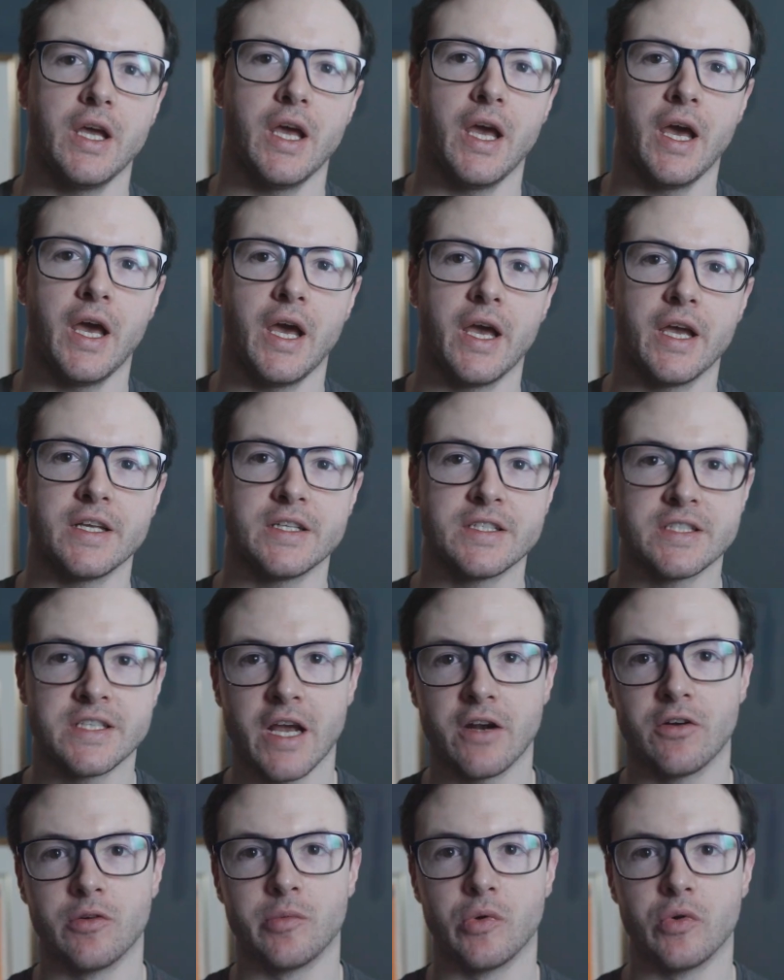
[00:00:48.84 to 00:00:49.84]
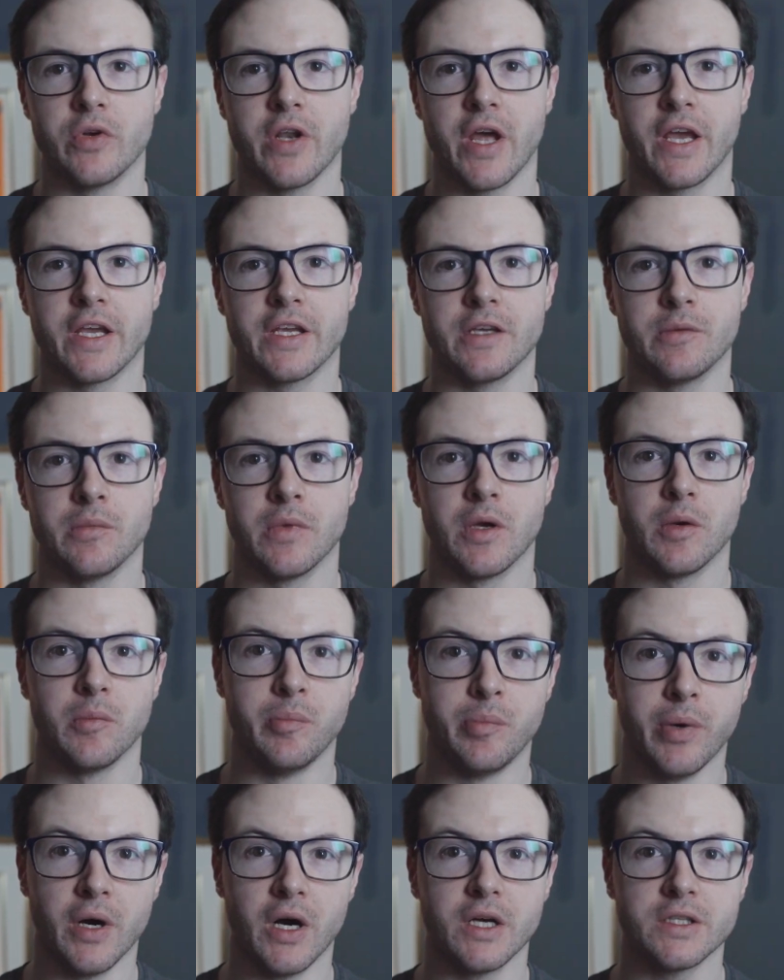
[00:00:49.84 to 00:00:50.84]
A terrible name,
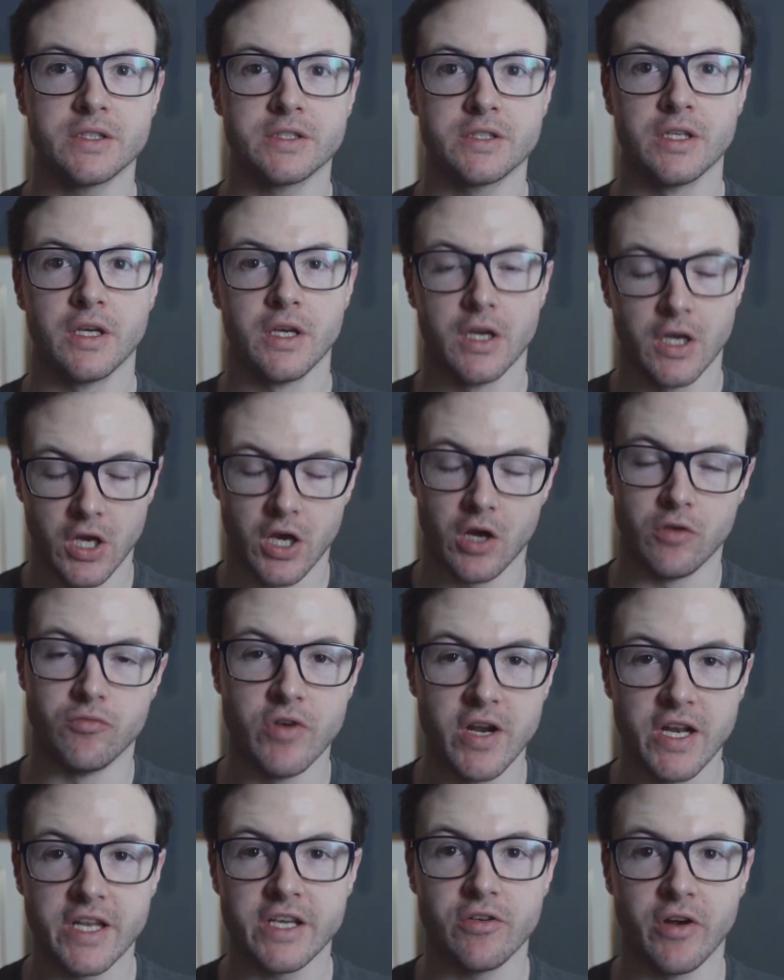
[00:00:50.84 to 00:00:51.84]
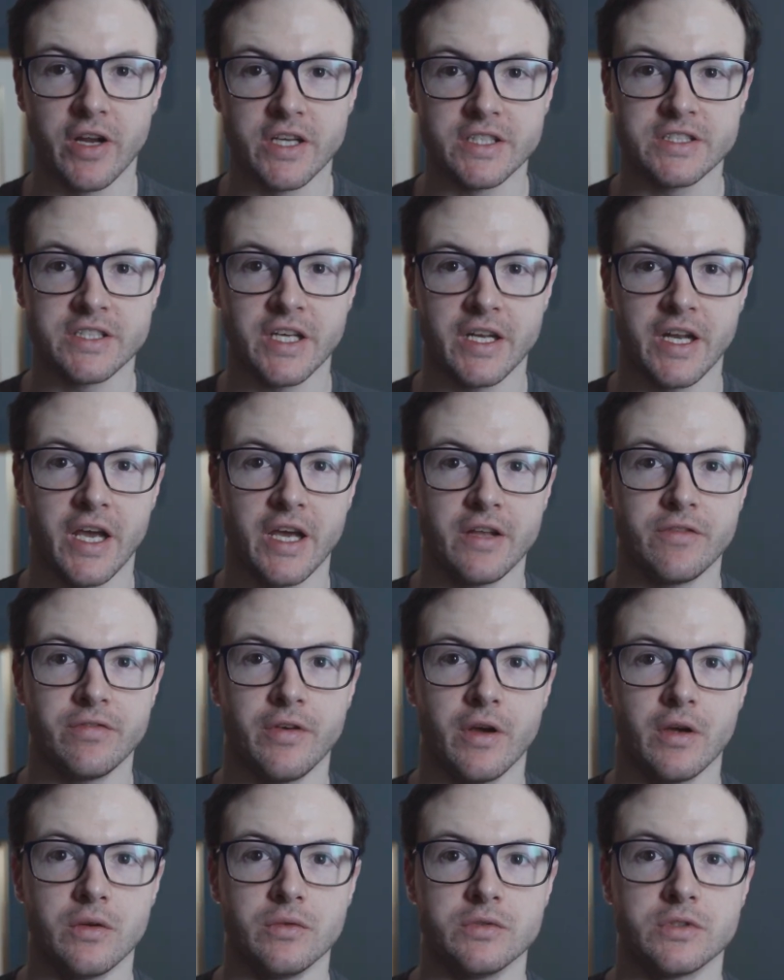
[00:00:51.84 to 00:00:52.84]
but a really great set of
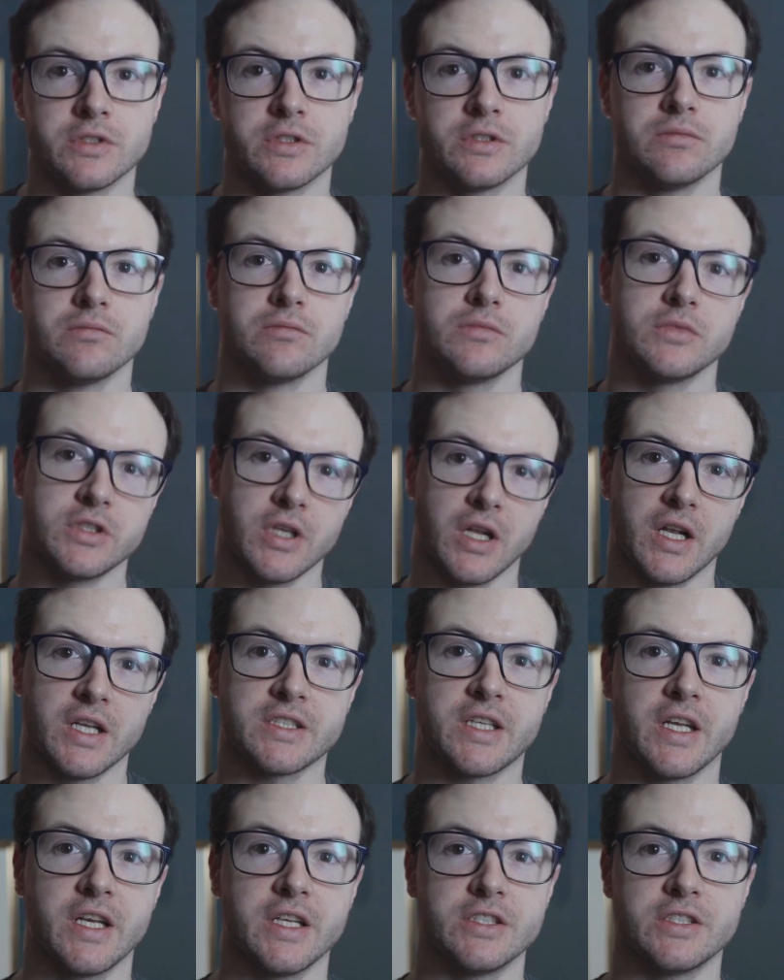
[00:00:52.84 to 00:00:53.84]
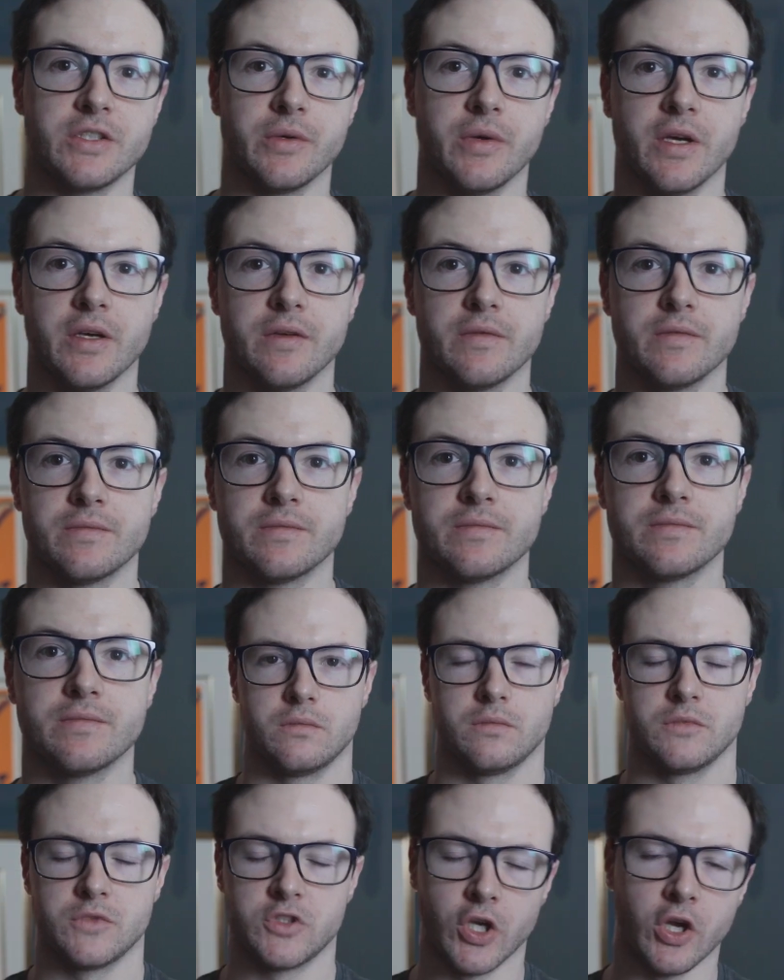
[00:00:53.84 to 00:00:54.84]
headphones. So let's get into it.
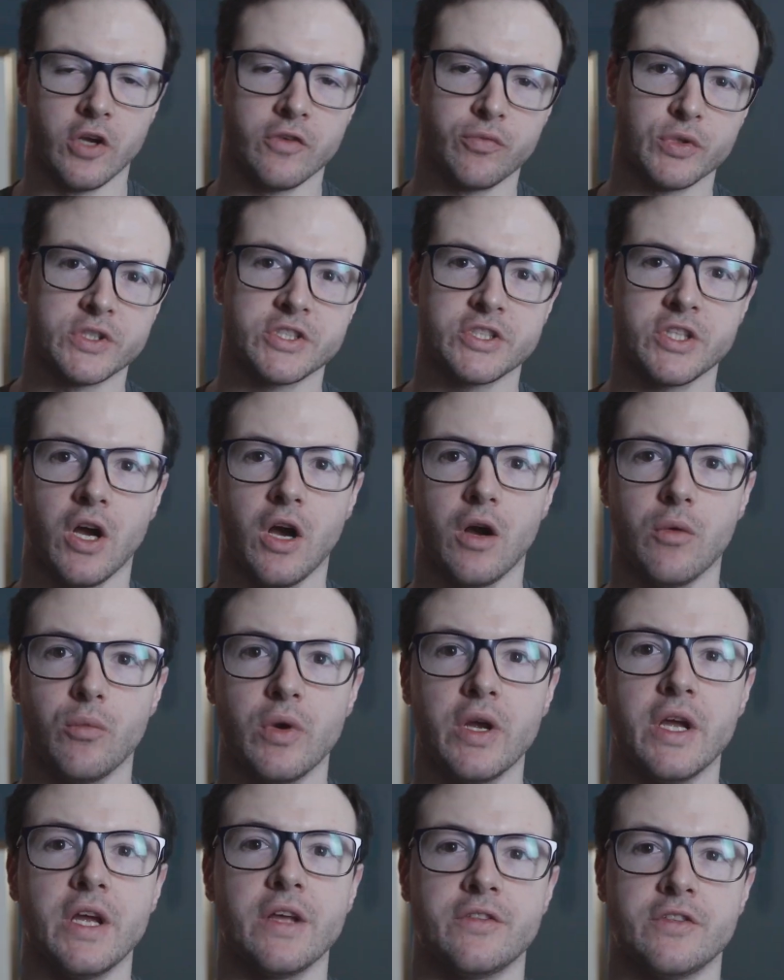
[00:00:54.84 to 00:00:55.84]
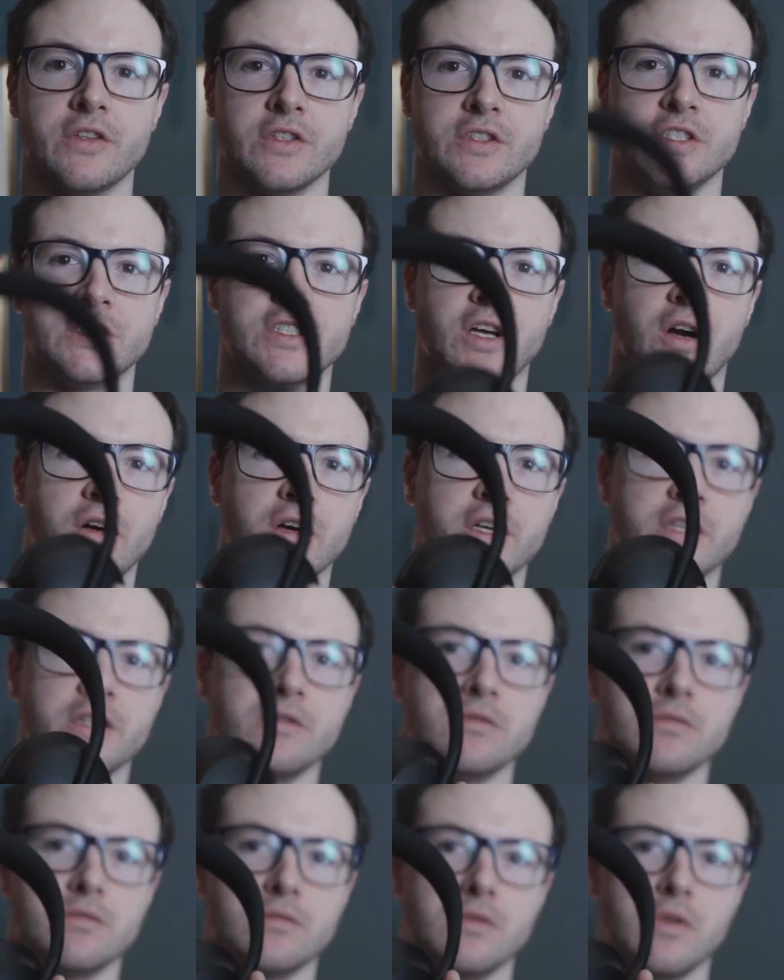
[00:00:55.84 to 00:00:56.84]
So if we start with the design,
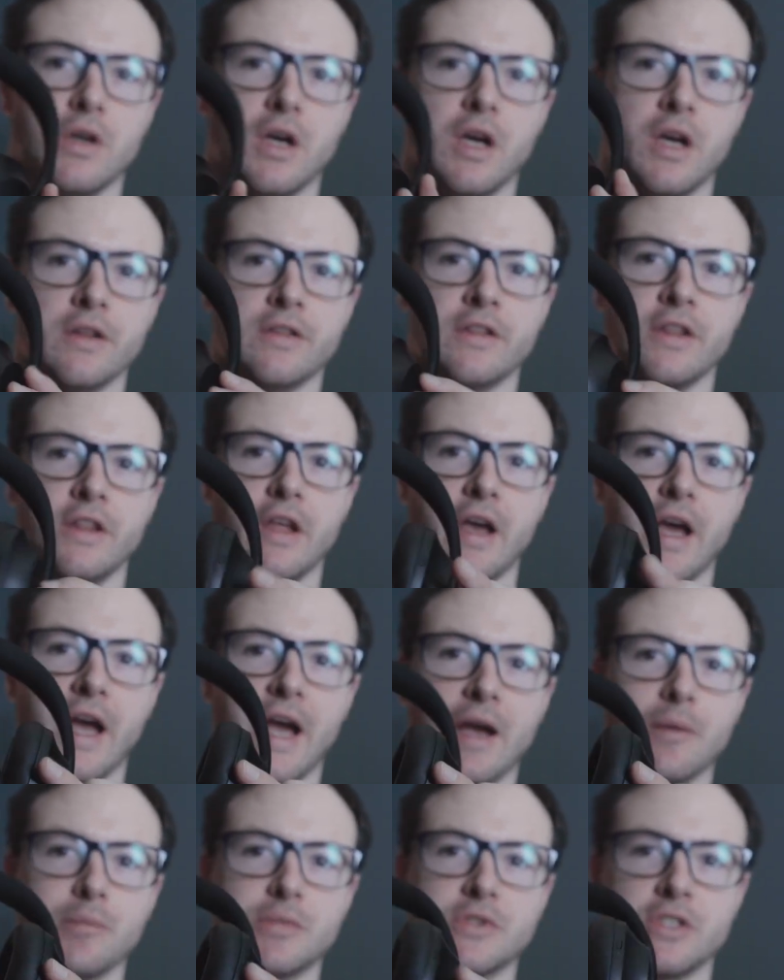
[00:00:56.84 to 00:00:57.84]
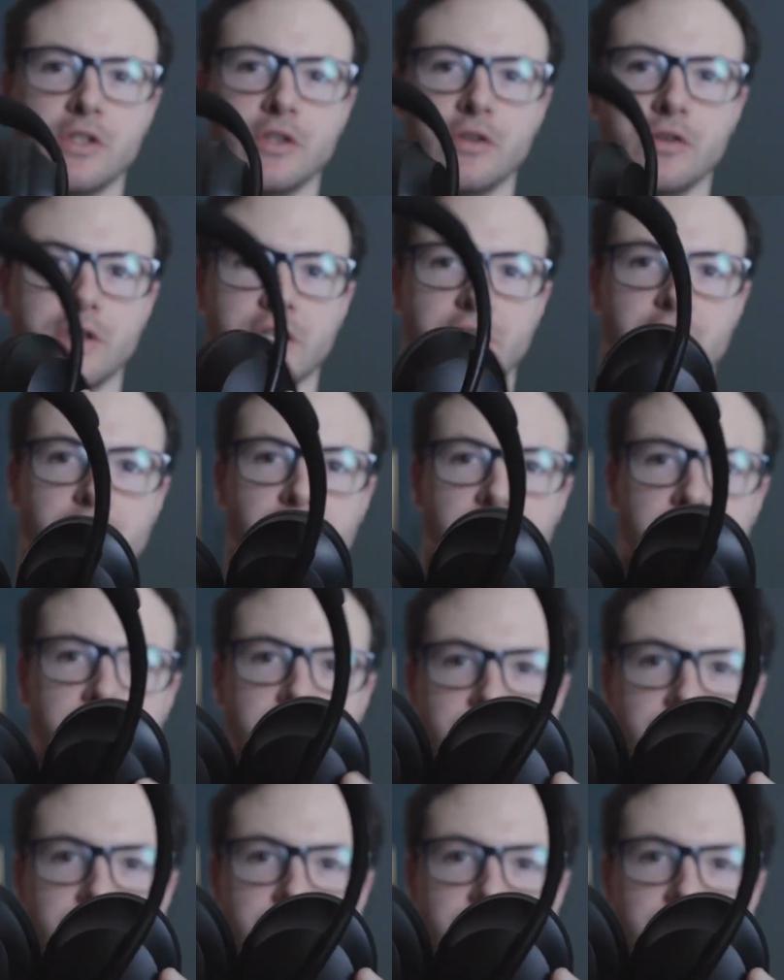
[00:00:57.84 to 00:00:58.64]
I think they're absolutely great.